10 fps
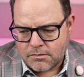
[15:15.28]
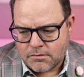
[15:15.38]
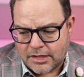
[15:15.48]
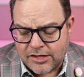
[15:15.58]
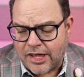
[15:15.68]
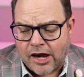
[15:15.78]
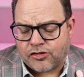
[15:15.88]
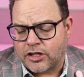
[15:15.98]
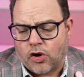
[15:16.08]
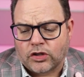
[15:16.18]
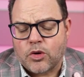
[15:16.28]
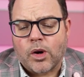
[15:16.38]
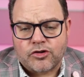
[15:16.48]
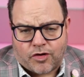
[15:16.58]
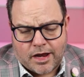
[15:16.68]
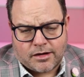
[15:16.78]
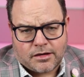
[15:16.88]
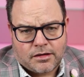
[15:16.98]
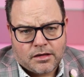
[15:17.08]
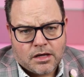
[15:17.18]
is actually only one trend,
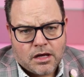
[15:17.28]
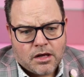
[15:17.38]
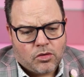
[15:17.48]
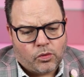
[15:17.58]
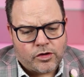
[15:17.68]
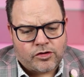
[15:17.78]
which